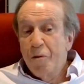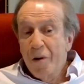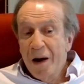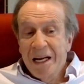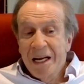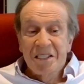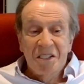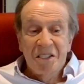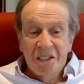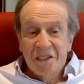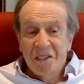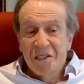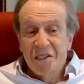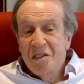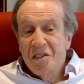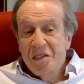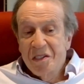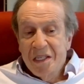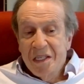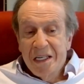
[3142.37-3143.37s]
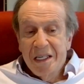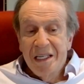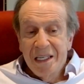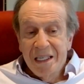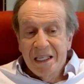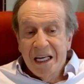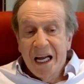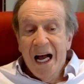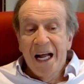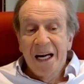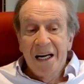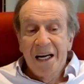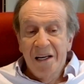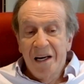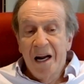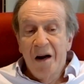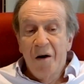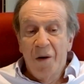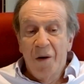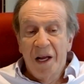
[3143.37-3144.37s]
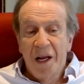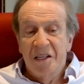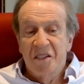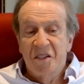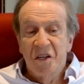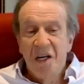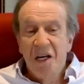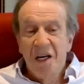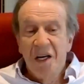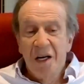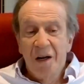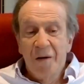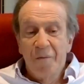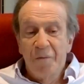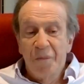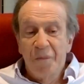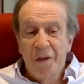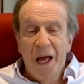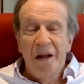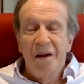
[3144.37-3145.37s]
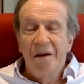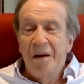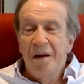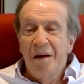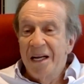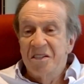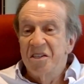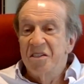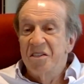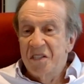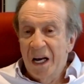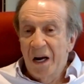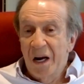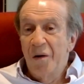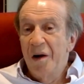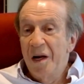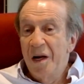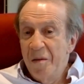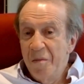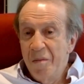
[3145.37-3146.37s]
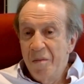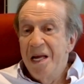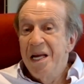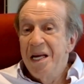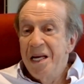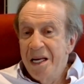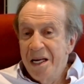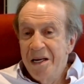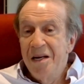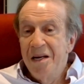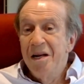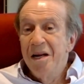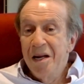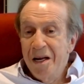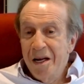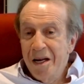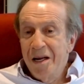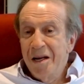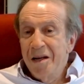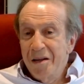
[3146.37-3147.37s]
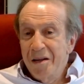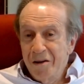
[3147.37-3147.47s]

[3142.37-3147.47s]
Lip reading: depressed kind of lyrics don't necessarily mean